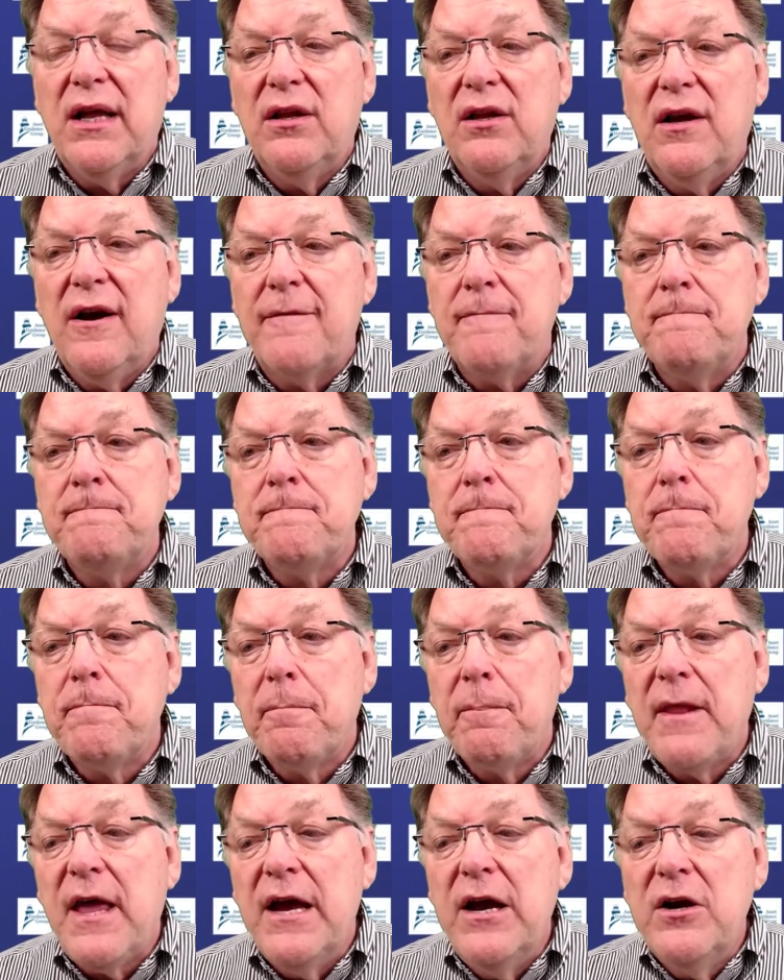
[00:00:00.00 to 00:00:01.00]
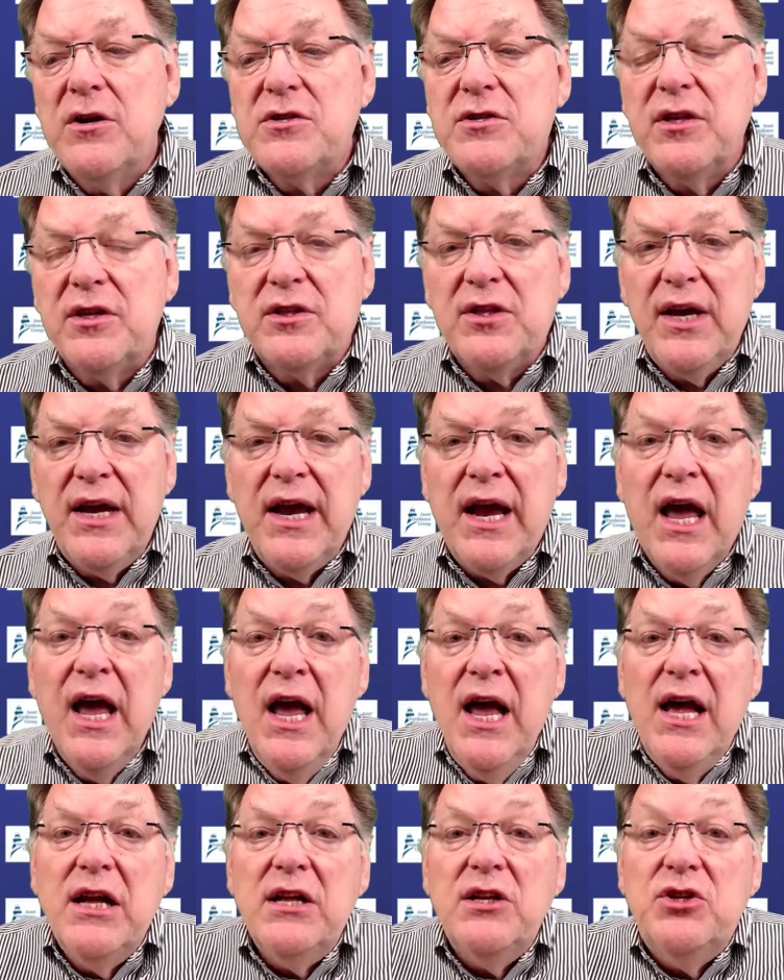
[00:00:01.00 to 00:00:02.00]
Look, here's the thing:
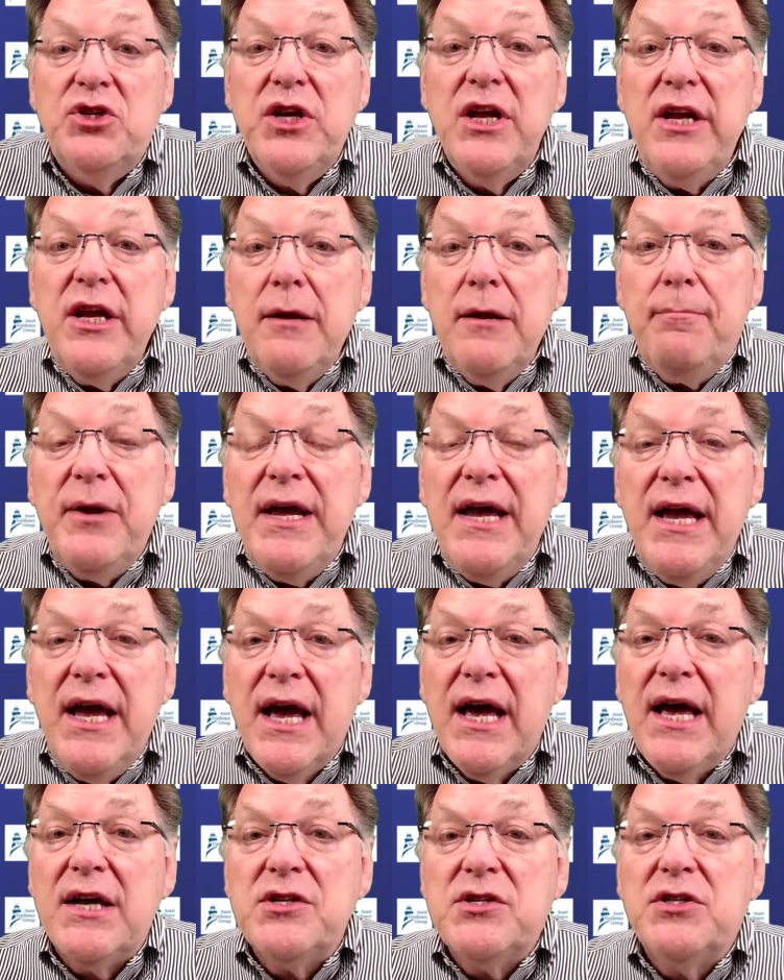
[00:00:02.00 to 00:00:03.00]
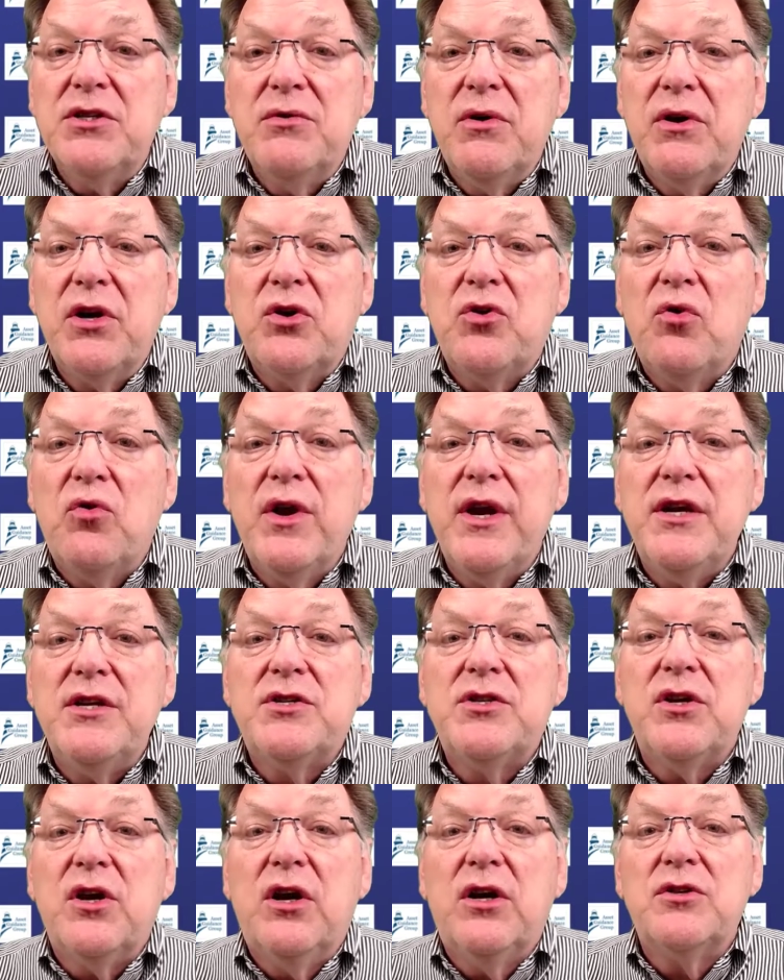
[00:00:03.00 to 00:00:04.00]
GDP has to
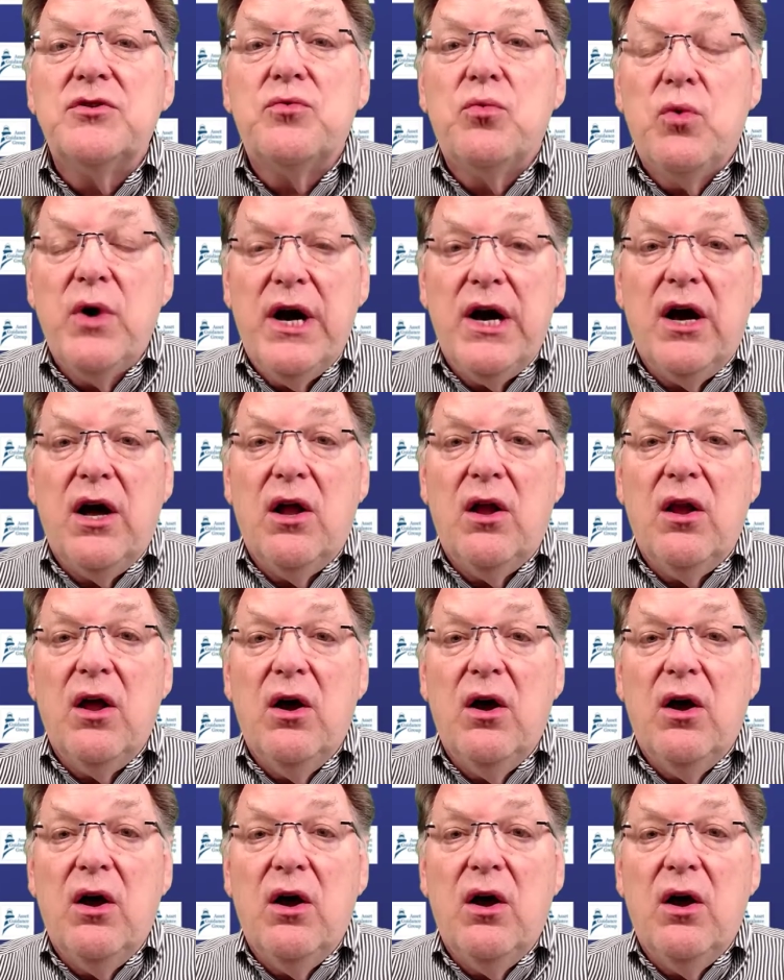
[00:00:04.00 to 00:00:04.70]
increase as well.